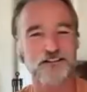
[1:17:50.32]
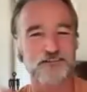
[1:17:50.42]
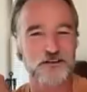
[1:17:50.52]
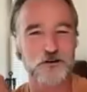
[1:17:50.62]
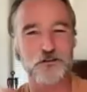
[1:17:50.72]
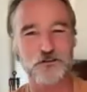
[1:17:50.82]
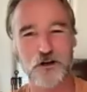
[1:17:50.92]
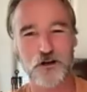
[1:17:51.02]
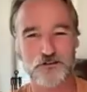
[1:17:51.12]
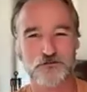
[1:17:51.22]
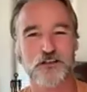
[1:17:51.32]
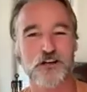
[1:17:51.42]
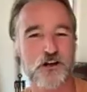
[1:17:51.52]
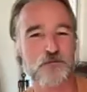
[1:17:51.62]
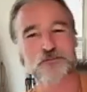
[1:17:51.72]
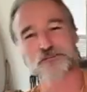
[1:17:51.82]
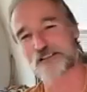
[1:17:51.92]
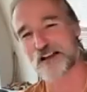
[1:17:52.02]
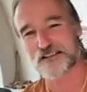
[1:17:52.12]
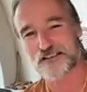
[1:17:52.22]
like go across or we come and
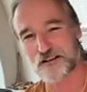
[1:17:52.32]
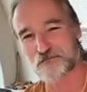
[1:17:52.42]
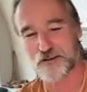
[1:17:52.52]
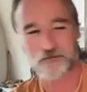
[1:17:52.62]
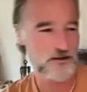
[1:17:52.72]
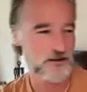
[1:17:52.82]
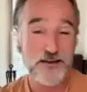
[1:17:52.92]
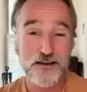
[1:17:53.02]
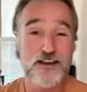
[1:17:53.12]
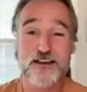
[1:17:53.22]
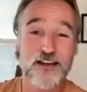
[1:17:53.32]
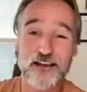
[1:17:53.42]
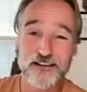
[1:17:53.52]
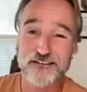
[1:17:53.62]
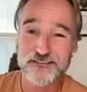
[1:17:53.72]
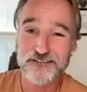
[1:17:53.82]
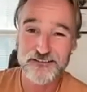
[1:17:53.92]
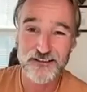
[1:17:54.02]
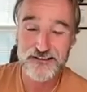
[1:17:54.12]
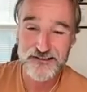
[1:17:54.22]
ask something. I'm like, hey,
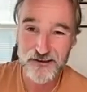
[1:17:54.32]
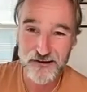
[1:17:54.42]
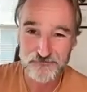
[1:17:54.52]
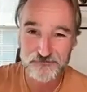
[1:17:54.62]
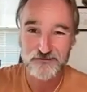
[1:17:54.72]
it's life.